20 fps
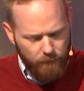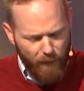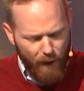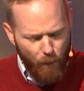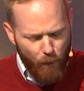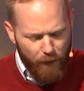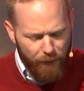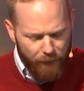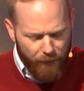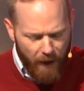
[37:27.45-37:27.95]

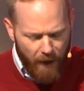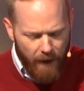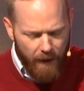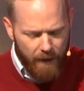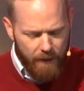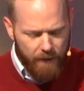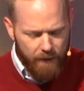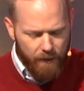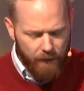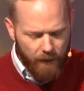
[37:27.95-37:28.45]
We
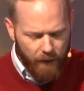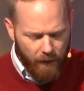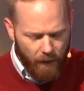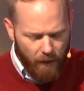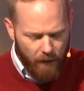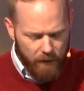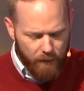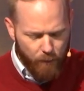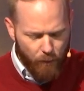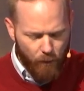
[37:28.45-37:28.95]
find the
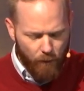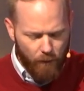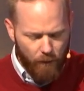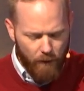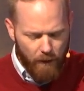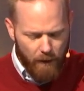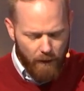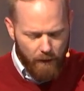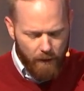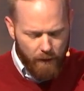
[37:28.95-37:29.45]
gospel
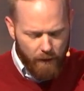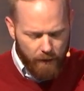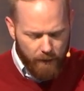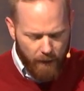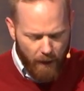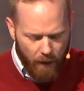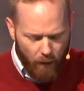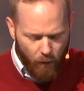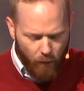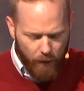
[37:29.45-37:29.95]

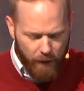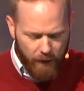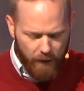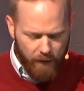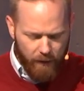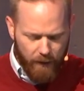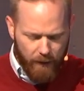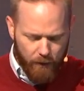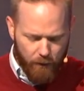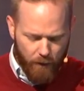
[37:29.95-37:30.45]
not only
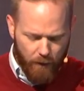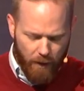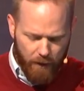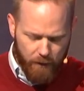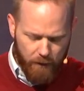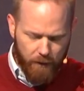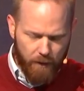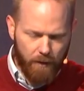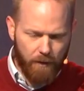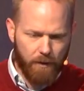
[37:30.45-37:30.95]
in the
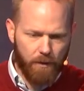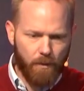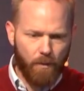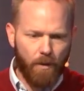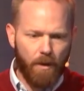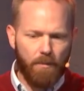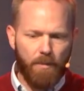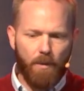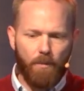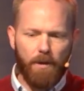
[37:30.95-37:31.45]
introduction to the
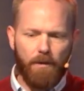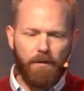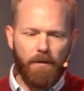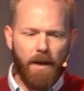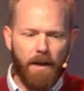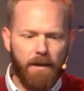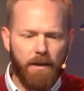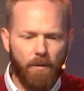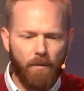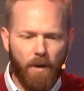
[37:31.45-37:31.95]
story, but we
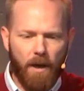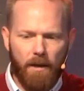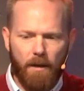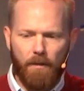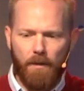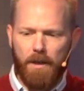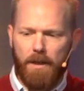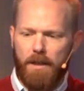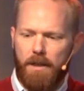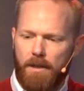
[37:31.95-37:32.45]
find it right
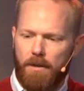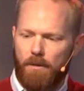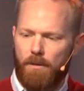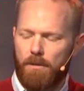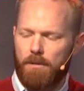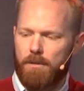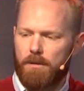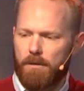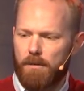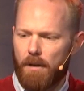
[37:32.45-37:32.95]
on the
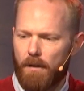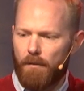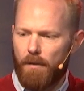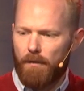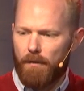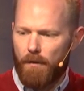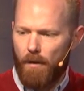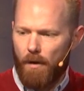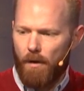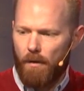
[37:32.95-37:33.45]
heels of the
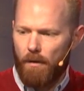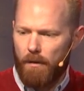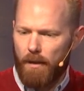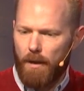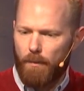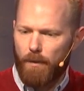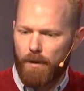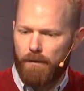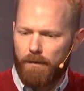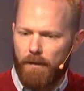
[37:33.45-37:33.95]
fall.
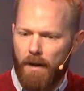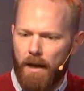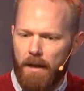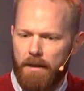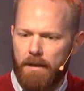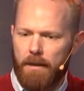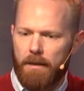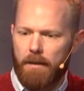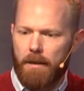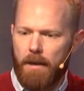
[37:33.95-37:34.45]
And we
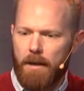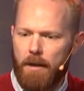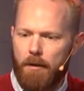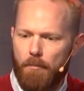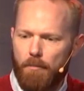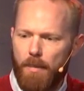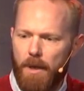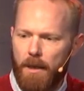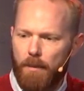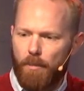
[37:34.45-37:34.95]
find it
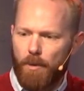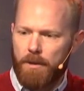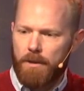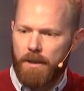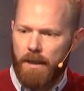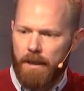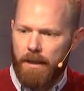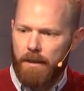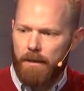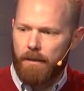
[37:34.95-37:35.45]
being
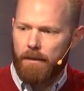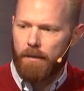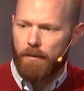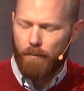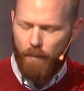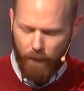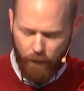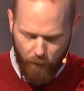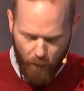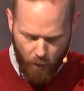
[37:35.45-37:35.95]
presented
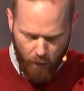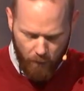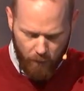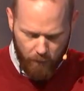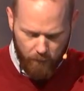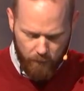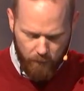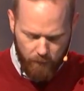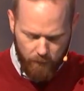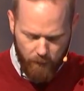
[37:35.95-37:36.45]
before
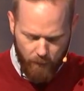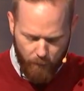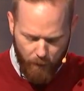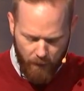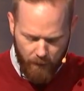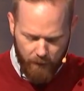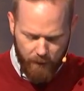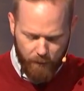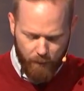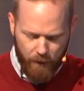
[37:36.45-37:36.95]
the
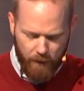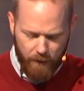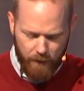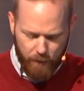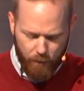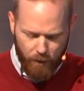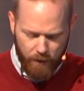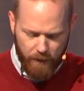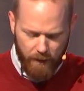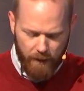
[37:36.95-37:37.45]
punishment
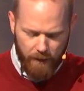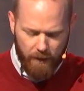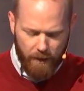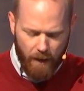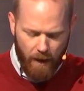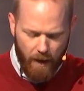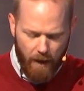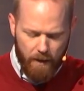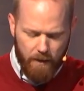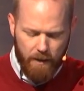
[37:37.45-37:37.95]
is presented.
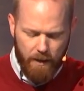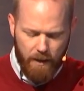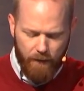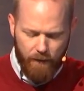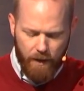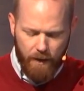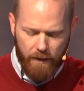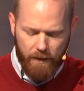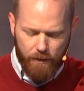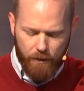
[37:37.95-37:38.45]
God,
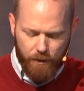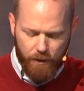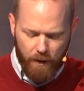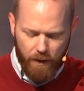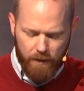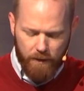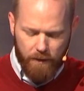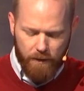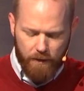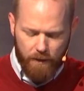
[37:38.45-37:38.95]
even in his
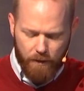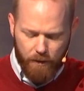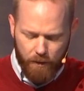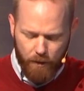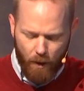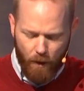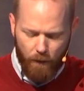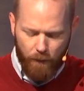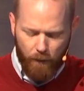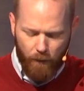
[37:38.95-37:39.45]
justice, is
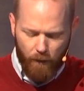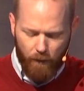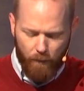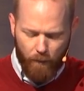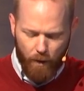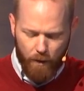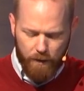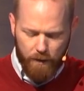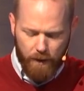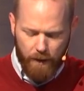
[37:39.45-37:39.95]
so full of
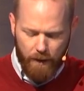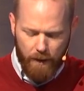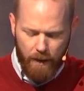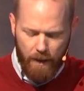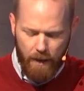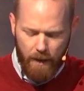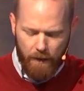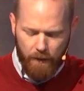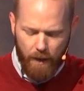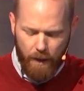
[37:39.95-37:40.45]
mercy
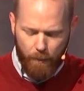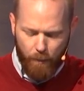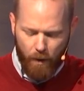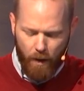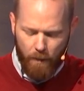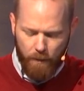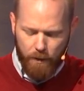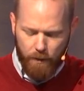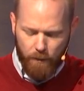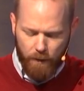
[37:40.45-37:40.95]
that he
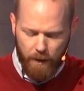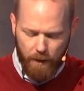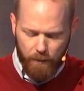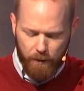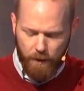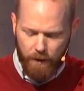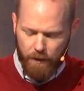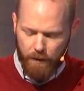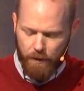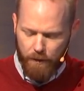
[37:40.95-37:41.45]
promised
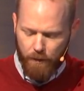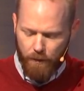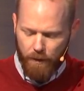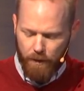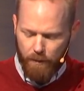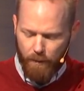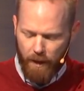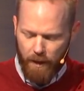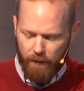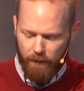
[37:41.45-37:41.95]
redemption as soon
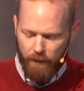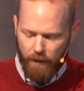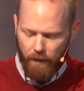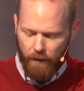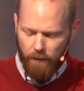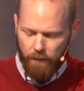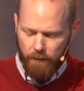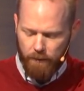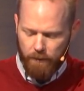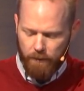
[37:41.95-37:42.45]
as man fell.